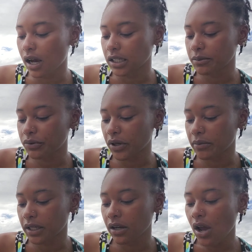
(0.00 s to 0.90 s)

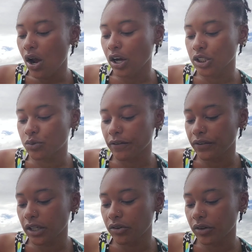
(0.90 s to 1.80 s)
unemployment, are
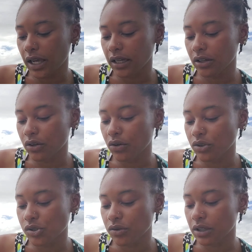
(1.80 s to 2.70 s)
swiftly creating a
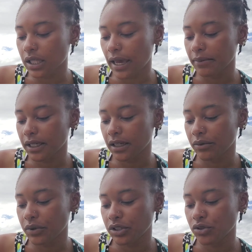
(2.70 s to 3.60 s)
cultural climate in
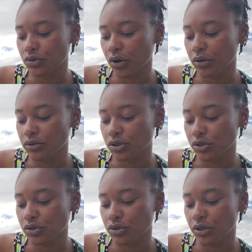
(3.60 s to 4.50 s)
which grown
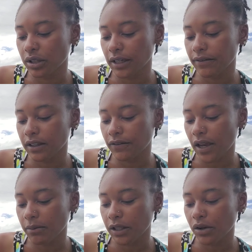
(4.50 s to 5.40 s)
children are leaving the
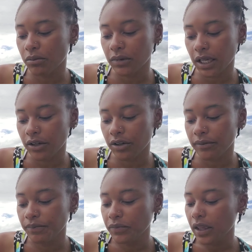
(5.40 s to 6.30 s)
family home later
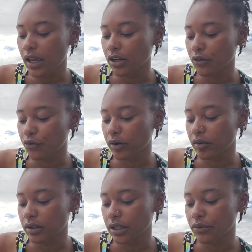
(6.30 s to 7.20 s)
and are
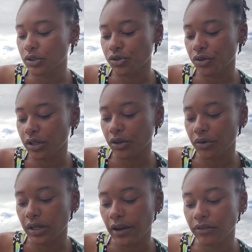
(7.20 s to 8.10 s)
frequently returning or
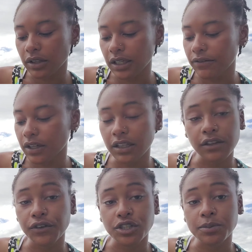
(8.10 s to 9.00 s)
never leaving in the
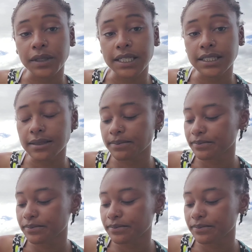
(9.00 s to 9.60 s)
first place.